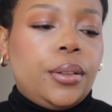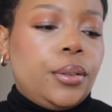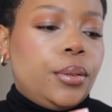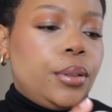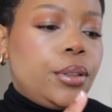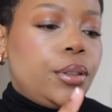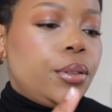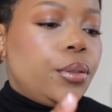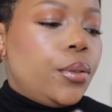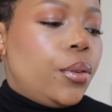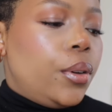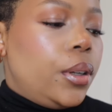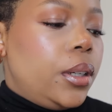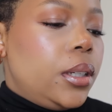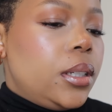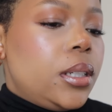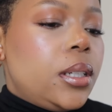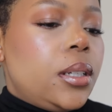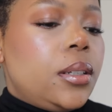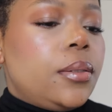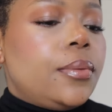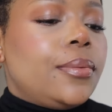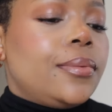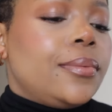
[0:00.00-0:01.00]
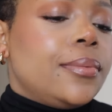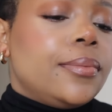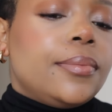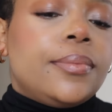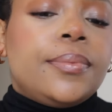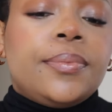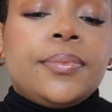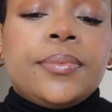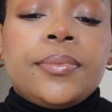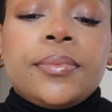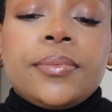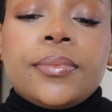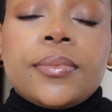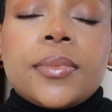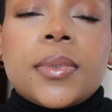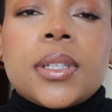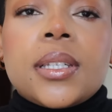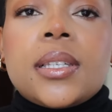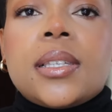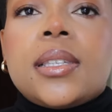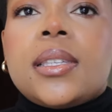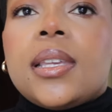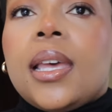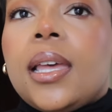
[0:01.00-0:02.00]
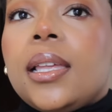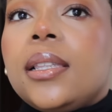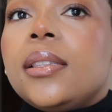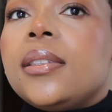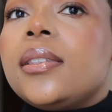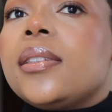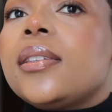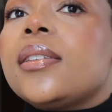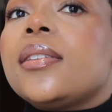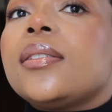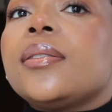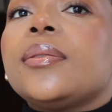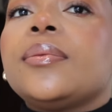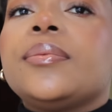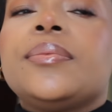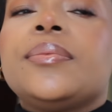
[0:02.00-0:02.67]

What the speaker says: what you call it, scents.